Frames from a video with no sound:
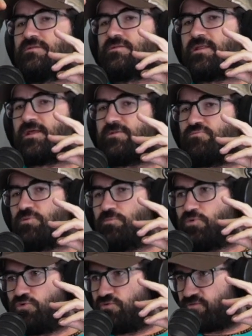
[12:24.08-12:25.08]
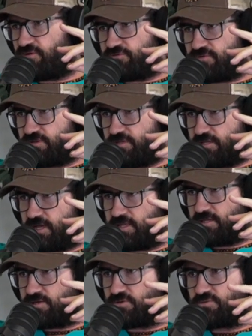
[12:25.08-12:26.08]
And I remove everything,
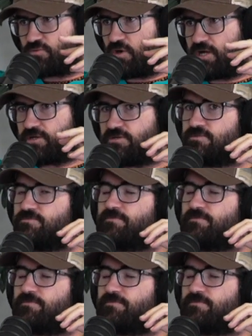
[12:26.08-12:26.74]
dilator and wire.